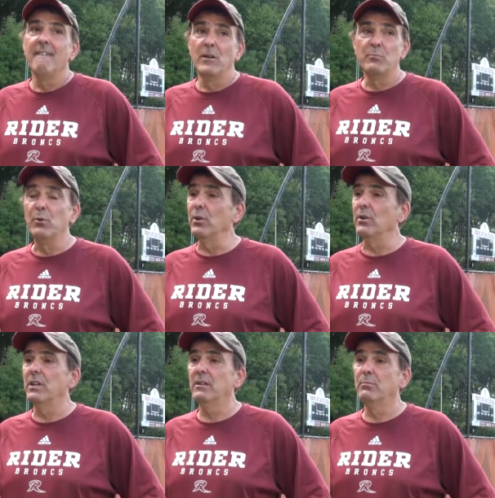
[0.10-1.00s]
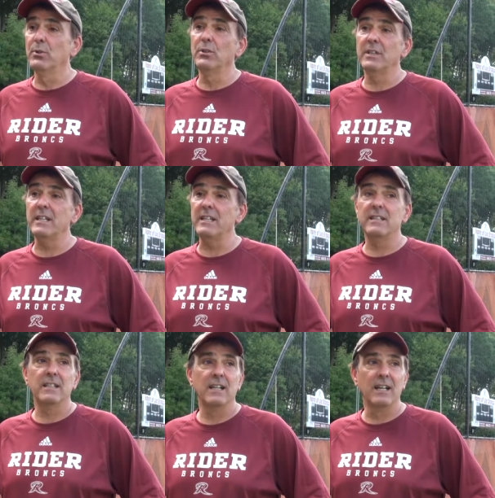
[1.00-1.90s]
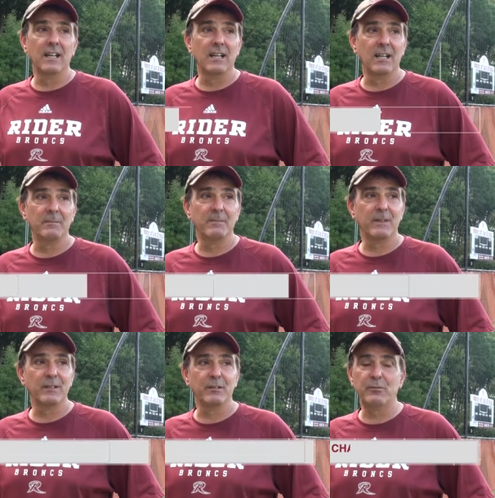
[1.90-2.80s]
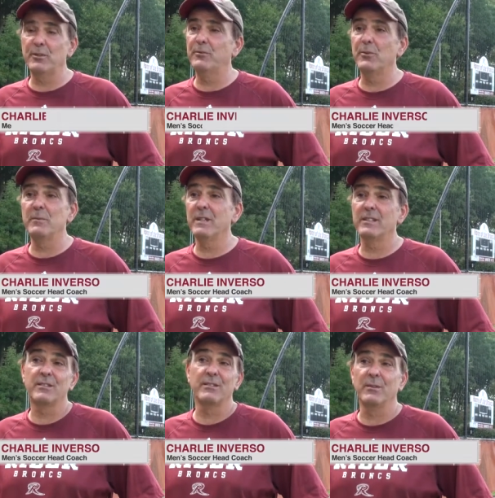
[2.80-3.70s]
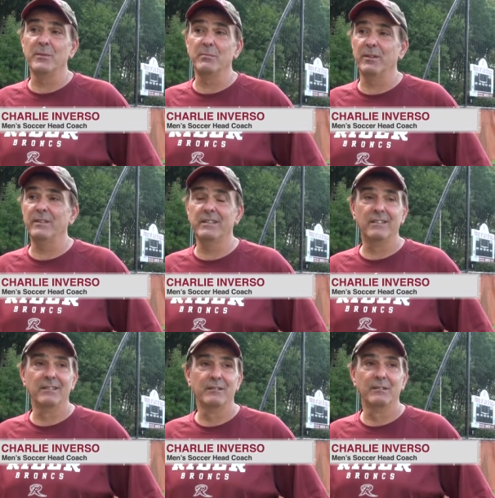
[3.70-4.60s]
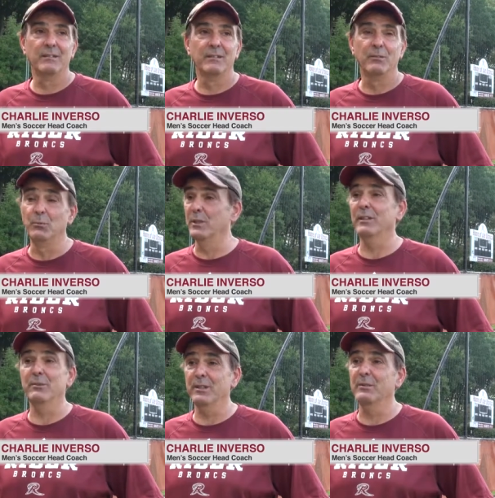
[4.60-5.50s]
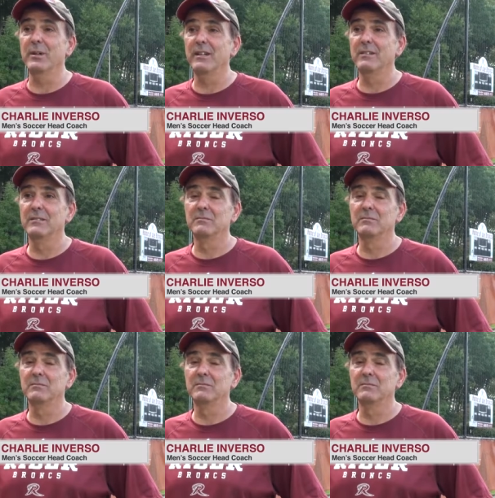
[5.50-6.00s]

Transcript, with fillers: It was brutal, brutal heat. The first 40 minutes I thought we played really, really well.